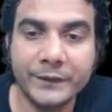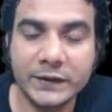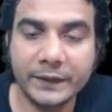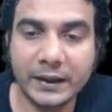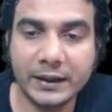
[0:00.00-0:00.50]

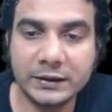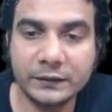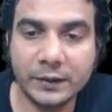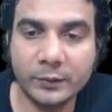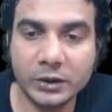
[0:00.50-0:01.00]
So if at least
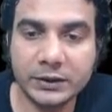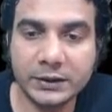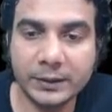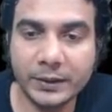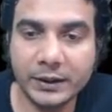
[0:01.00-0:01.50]
one box
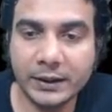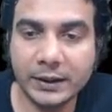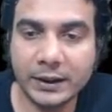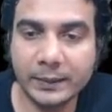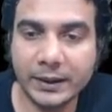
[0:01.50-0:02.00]
is empty, then
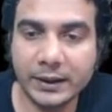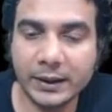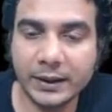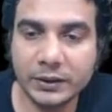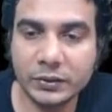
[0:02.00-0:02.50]
r
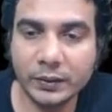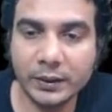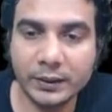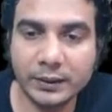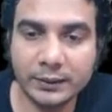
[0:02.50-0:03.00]
raised to
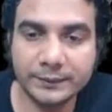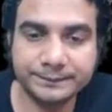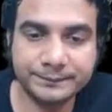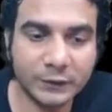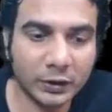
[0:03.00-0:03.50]

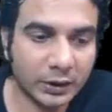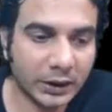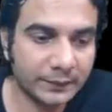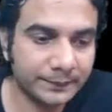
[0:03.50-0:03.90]
not r.